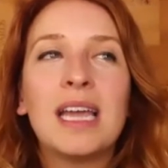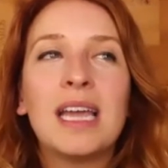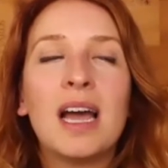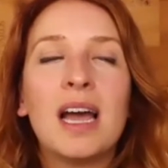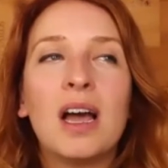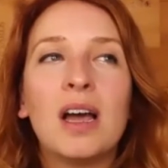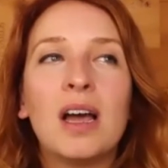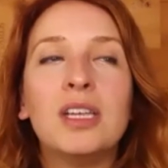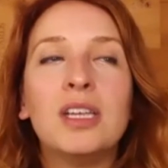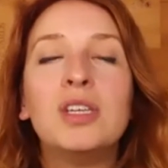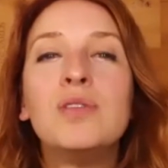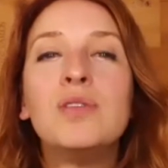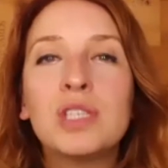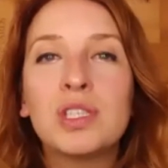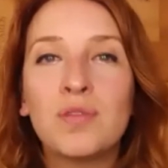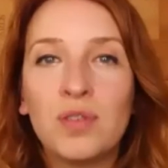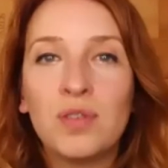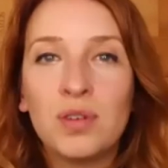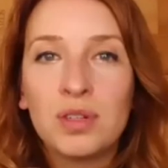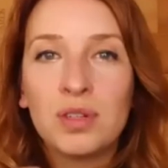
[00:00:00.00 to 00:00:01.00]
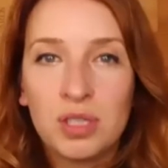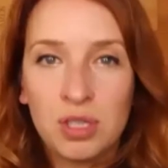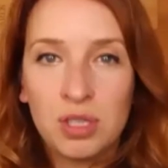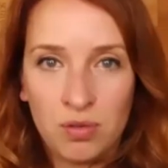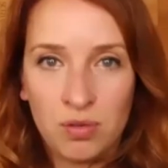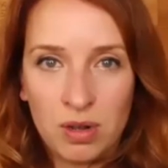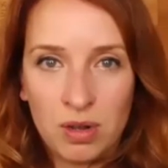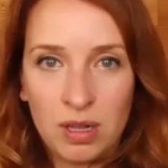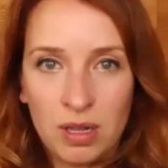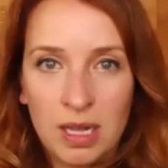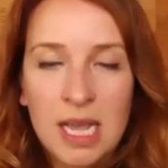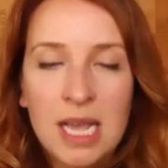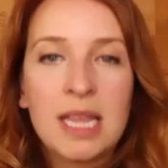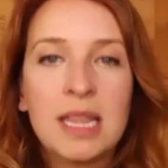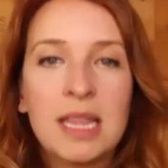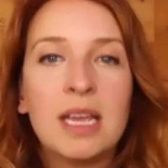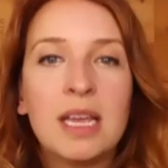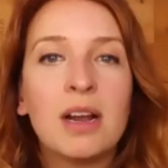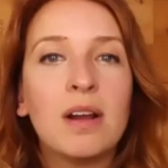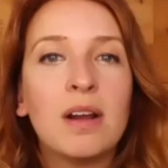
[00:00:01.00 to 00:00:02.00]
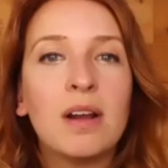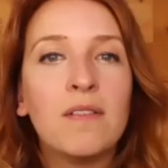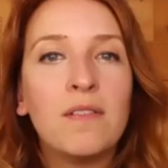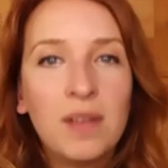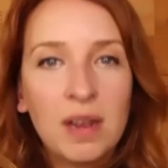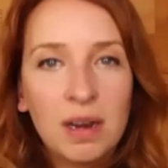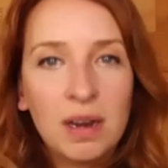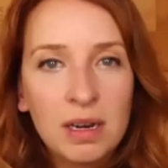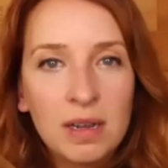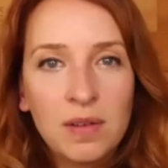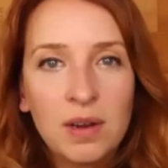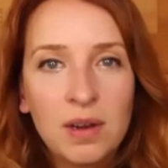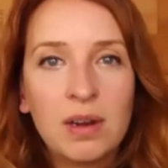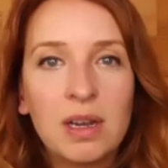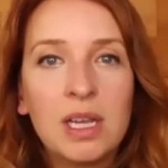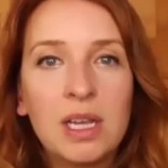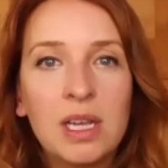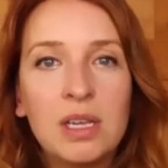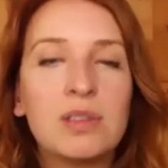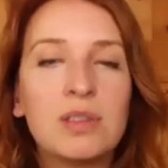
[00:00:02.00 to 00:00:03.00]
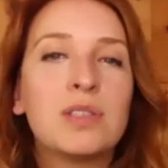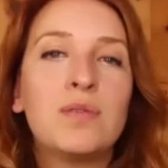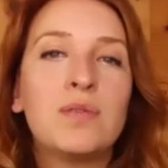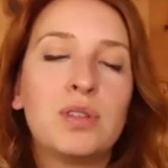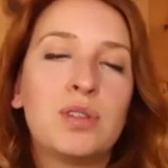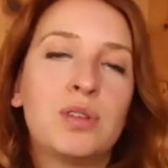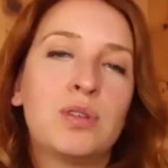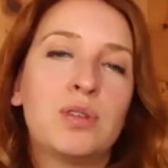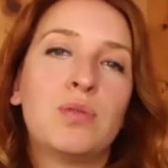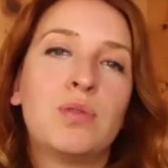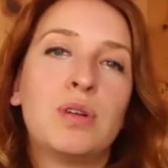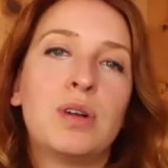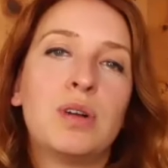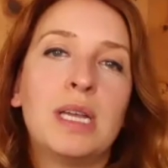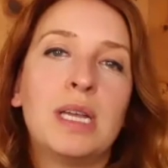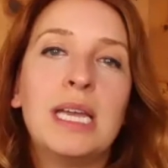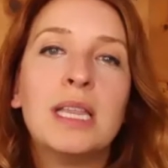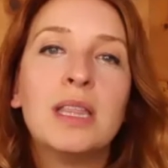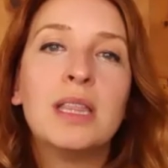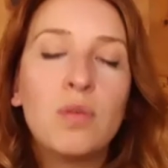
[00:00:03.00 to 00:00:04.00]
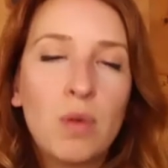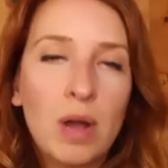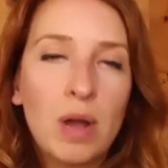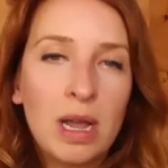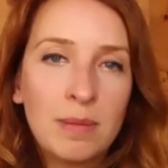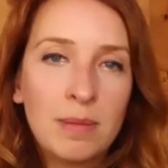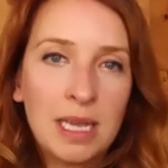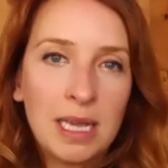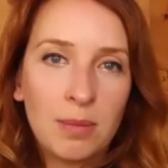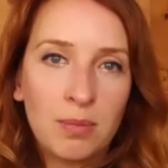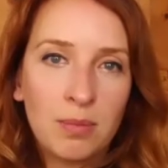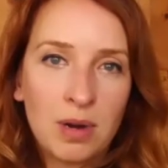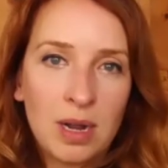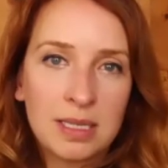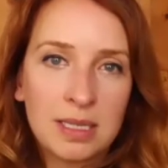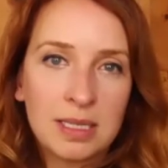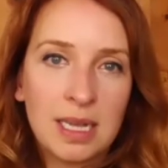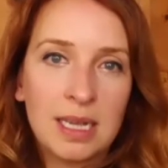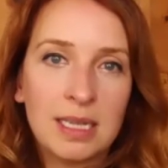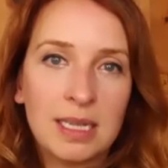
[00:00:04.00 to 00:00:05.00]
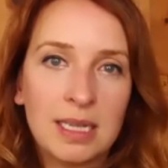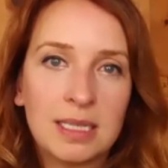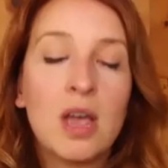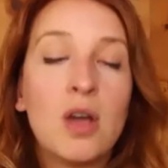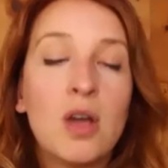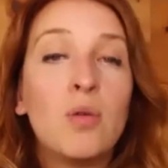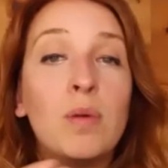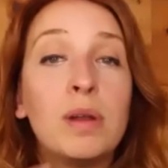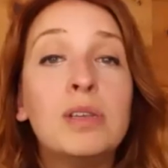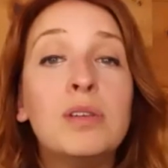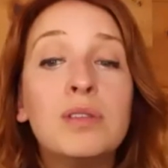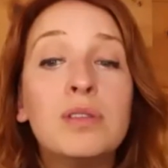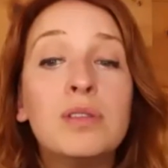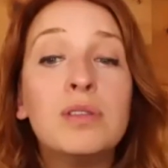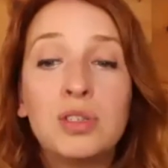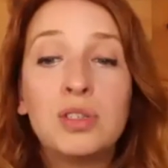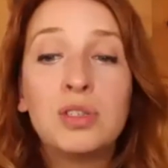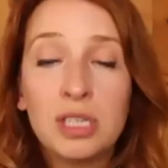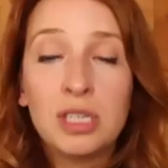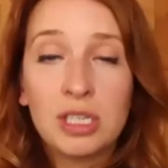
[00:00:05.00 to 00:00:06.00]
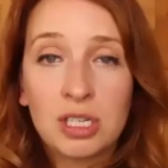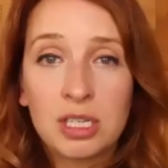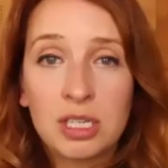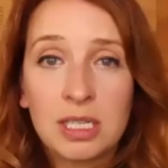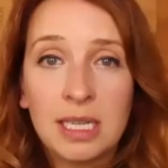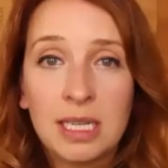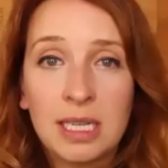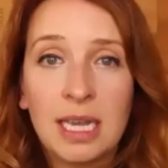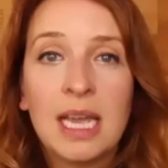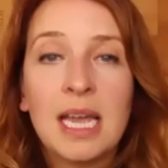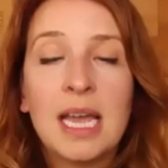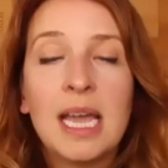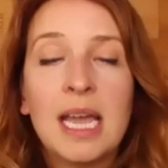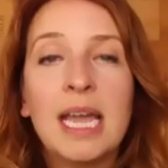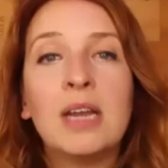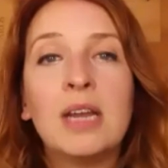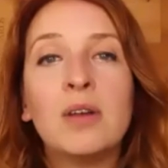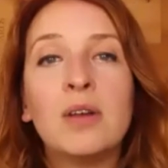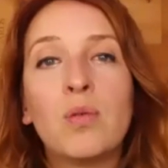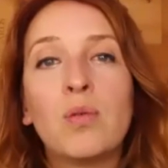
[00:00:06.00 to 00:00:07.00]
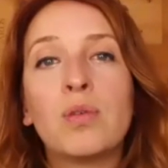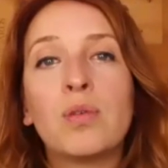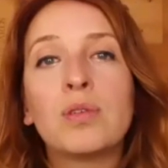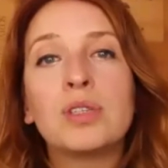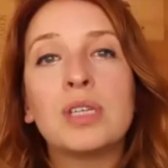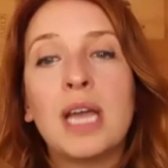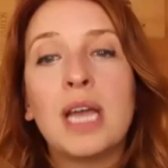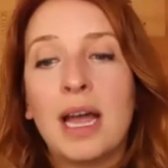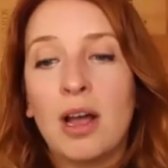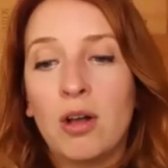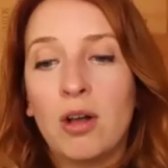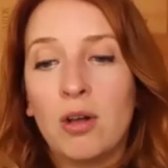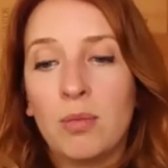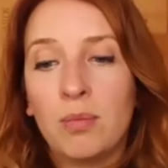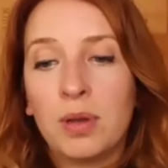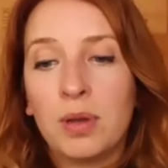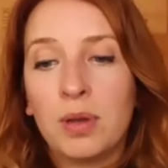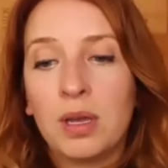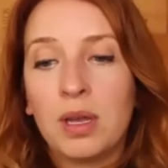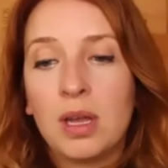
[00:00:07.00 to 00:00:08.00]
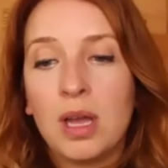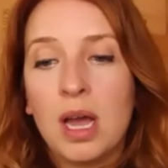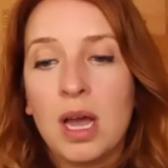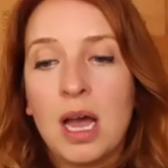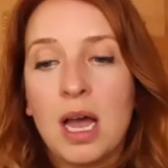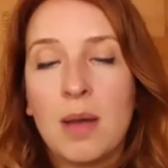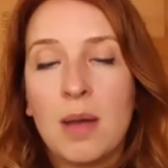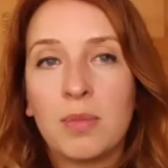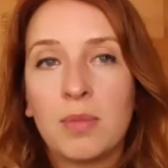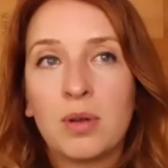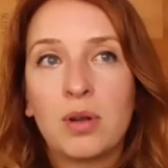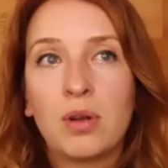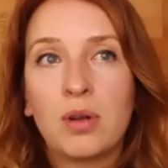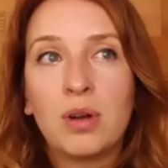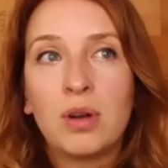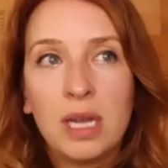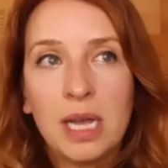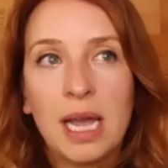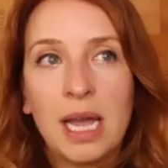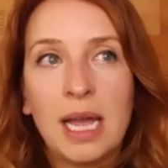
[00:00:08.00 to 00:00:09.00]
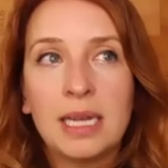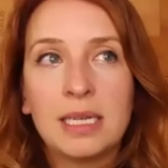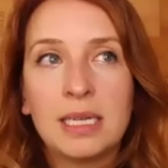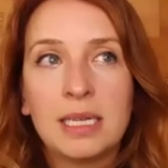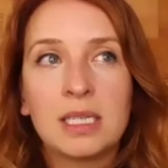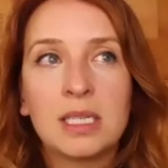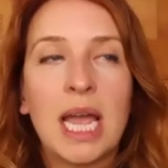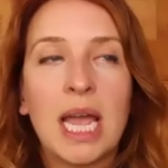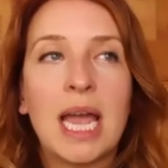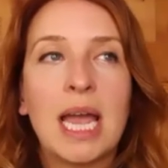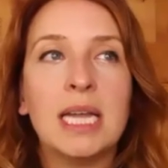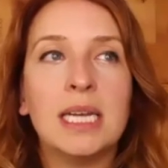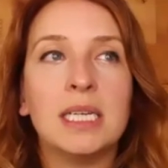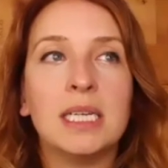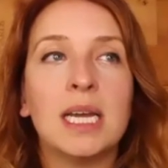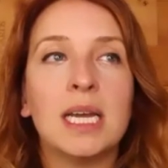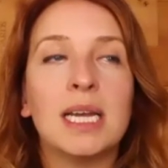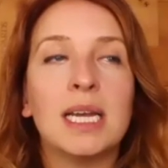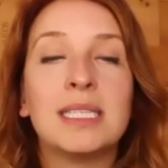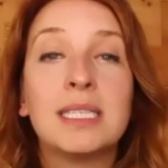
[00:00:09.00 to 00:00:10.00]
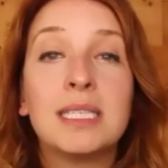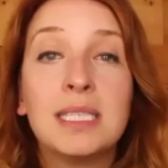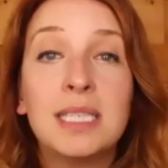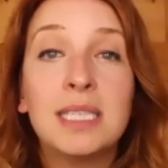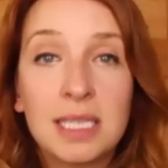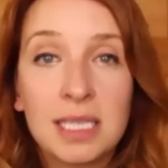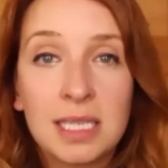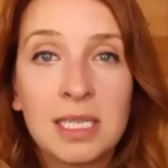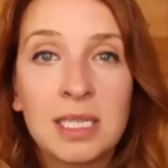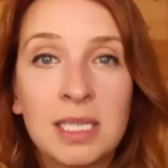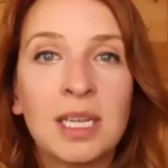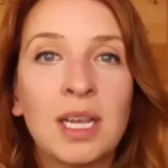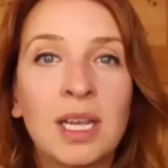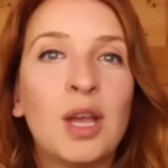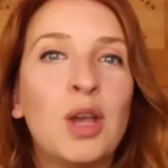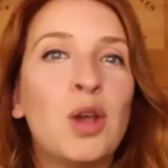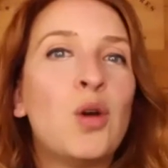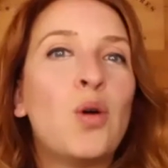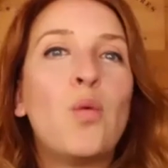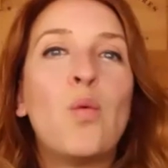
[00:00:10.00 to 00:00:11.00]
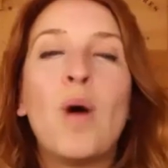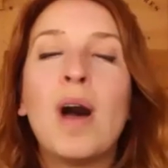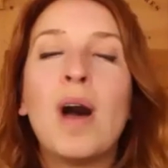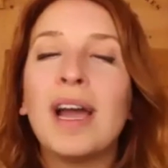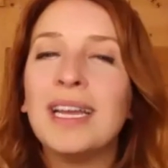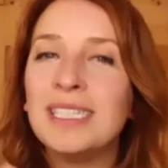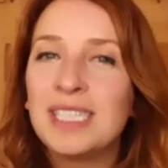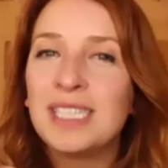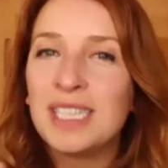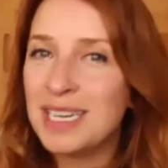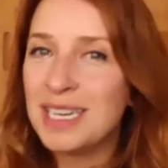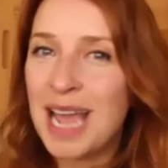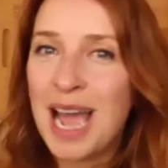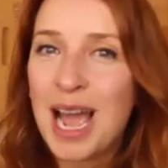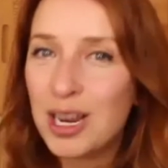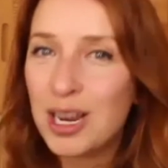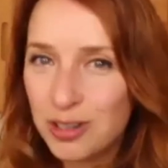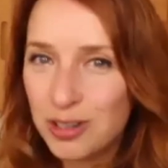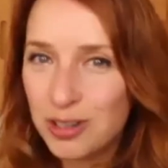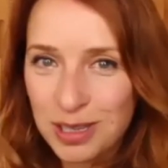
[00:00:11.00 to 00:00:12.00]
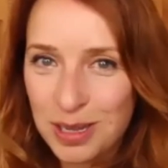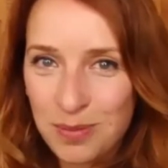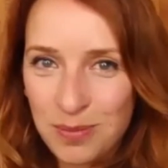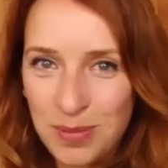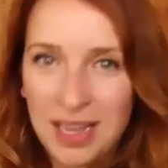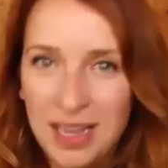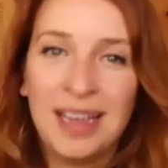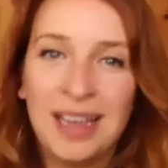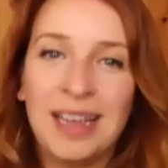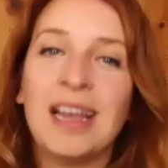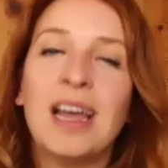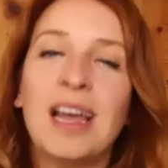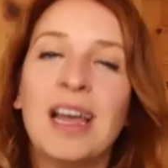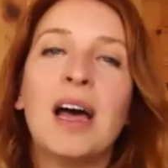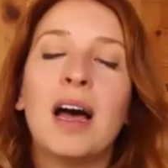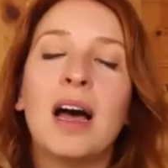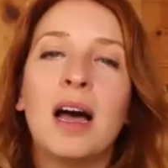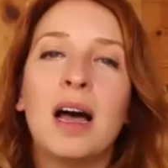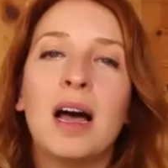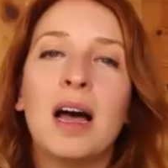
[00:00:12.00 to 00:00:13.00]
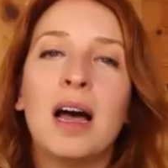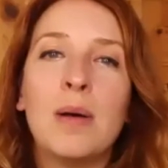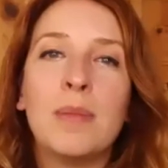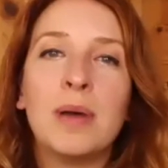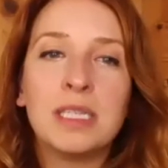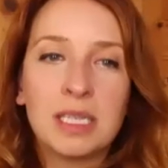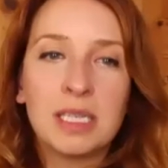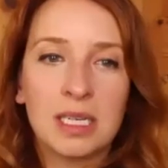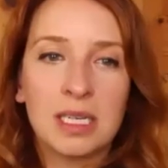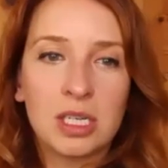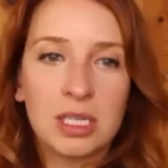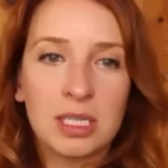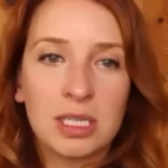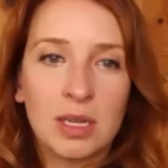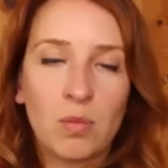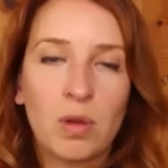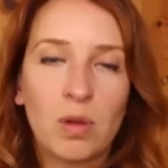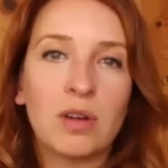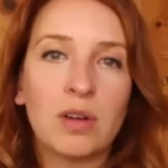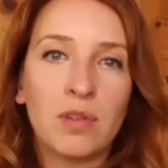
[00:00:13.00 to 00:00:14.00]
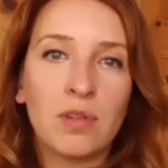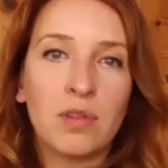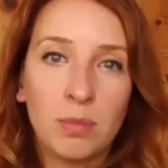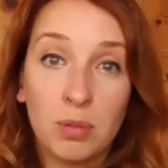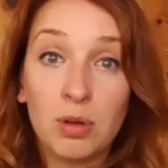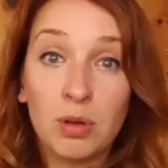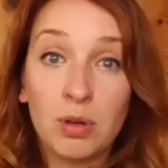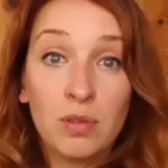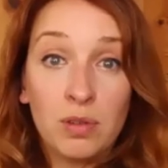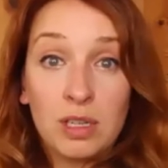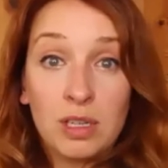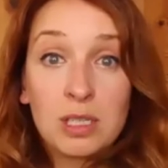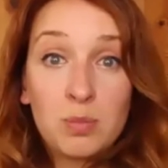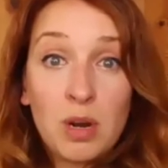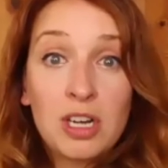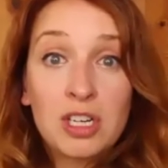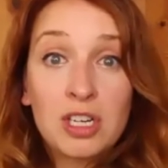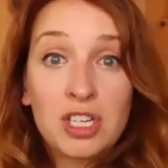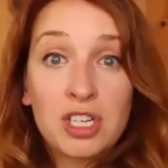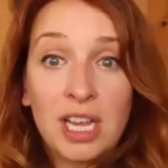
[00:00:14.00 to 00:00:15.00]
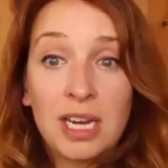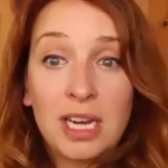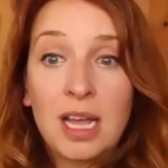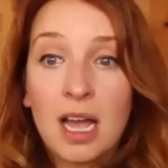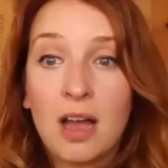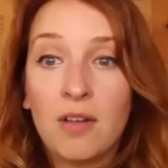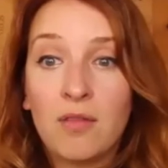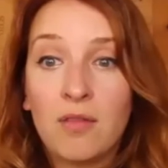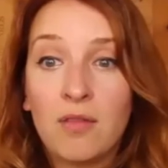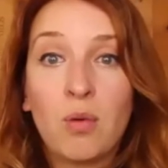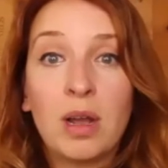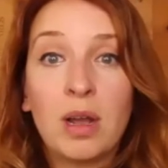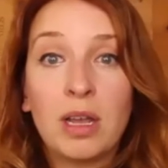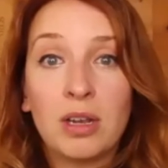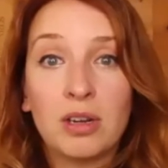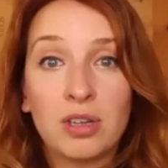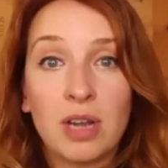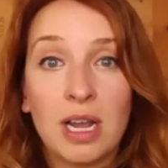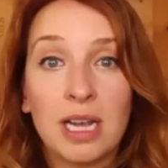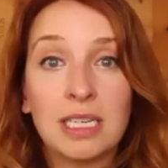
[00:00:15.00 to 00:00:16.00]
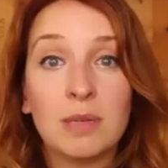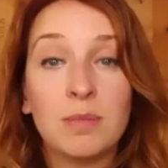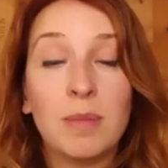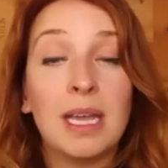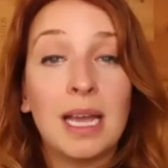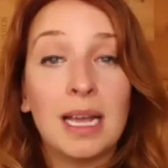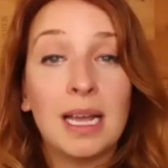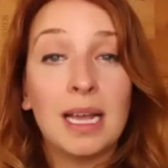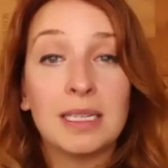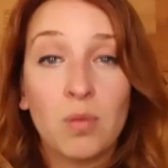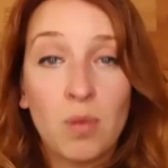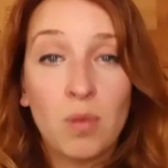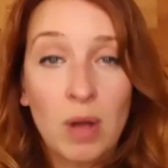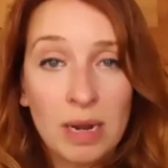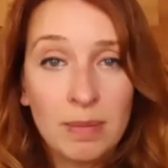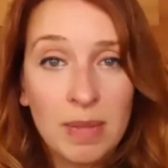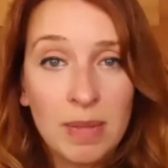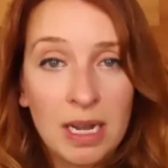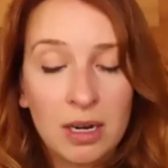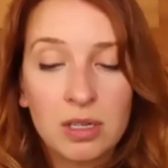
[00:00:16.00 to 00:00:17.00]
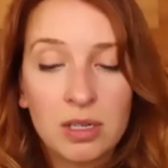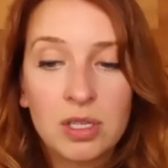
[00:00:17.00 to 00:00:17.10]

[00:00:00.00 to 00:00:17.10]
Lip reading: a useful tool. They're a very, very useful tool in the winemaking process when used judiciously in order to help create and assist wine to naturally be a delicious and wonderful and beautiful expression of what you're trying to make as a winemaker.